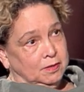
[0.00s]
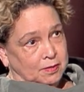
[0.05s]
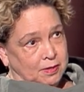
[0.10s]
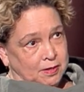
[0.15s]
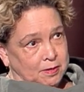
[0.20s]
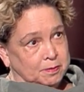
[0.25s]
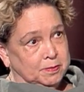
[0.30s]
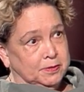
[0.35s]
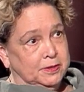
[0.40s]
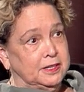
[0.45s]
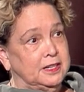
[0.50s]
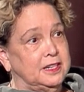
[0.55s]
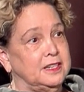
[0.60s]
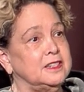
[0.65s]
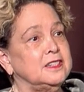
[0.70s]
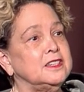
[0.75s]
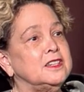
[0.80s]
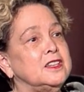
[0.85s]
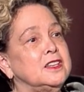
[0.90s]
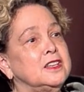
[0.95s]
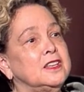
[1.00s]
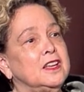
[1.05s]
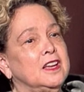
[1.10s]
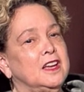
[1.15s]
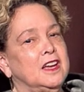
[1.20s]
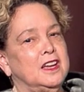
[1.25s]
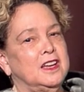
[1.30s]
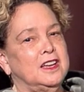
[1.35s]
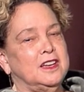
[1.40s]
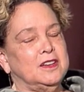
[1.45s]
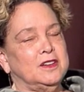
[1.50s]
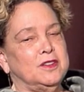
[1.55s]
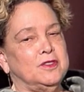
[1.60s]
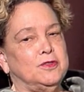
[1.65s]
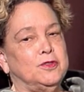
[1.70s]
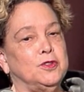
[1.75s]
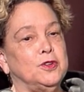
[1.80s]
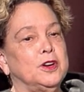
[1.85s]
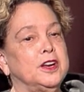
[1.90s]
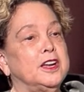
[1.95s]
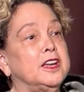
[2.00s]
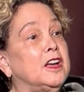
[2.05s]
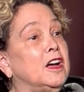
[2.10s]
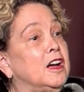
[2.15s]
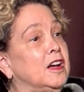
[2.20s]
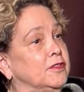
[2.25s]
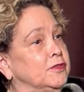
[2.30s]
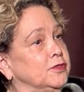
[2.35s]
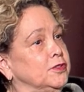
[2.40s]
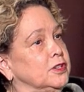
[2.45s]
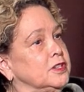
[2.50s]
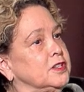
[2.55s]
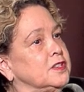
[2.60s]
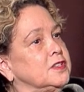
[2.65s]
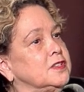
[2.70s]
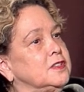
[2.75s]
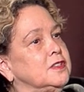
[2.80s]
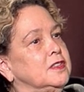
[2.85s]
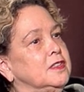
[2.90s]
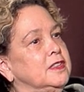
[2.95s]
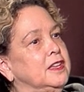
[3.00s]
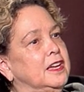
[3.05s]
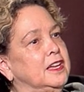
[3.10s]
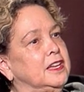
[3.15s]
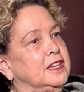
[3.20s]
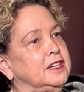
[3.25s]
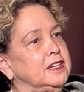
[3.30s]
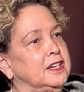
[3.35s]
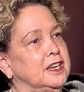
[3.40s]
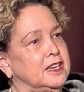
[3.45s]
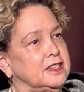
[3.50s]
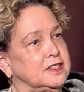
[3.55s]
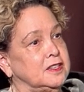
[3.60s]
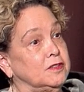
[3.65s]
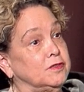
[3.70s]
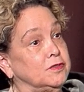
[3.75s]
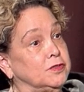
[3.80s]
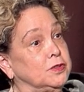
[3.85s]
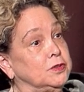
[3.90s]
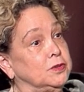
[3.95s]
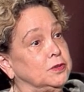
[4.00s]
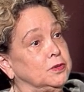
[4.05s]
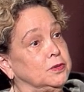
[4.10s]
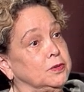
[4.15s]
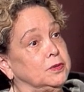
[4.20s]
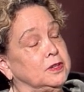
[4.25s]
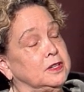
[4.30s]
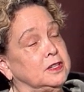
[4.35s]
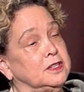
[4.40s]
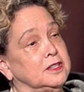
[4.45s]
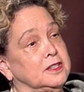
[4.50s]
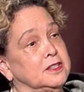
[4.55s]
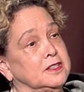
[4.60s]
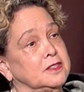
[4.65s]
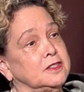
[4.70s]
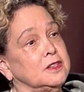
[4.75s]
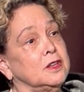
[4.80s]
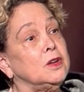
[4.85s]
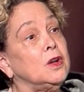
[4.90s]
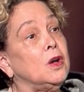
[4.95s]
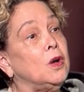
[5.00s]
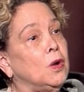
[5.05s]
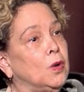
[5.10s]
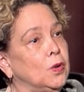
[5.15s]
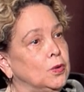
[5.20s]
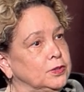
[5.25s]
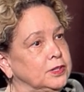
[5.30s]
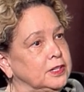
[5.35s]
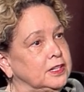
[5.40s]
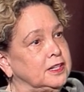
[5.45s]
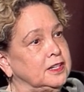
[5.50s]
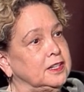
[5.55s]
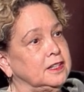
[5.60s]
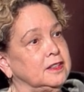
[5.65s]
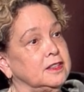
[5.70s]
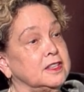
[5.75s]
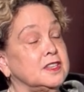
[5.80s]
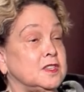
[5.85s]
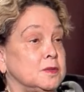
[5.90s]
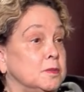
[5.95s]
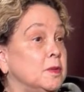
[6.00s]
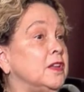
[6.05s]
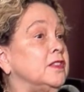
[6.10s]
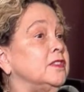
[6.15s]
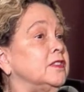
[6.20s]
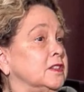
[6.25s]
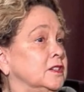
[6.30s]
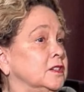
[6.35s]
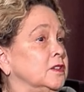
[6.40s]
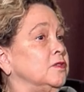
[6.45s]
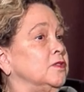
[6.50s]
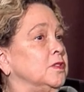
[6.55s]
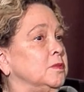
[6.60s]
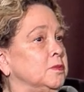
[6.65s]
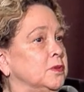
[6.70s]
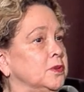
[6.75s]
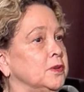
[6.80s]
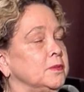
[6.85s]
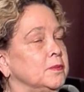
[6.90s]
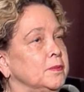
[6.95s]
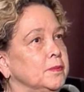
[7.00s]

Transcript: complete for a conference that SFU is holding this month in November.